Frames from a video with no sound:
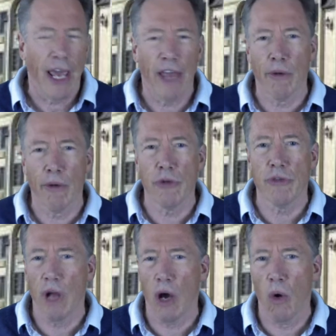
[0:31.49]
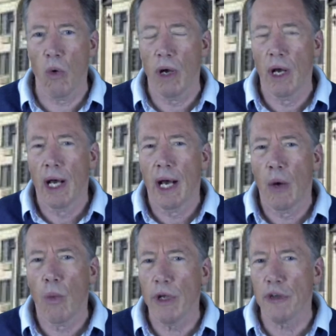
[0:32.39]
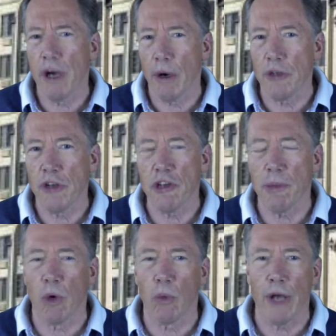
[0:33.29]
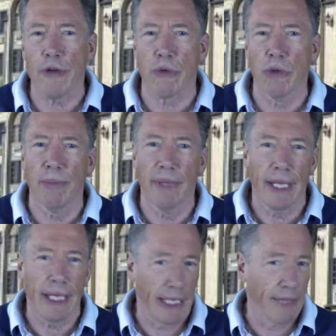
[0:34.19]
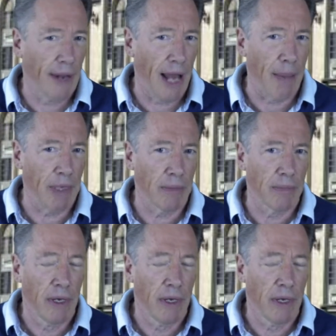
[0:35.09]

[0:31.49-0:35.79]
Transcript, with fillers: and there is no wheelchair-accessible restroom in the lobby.